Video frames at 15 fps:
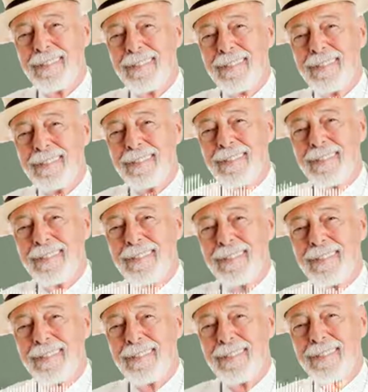But the
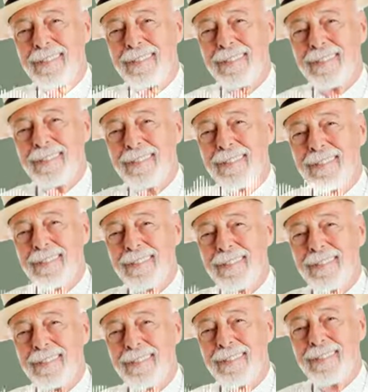difference it made, I
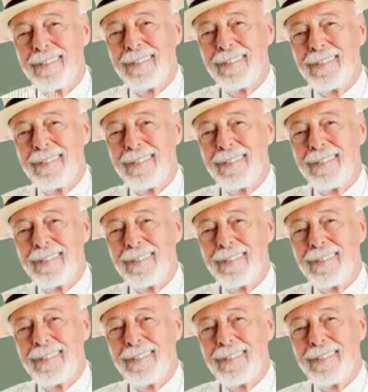really don't know.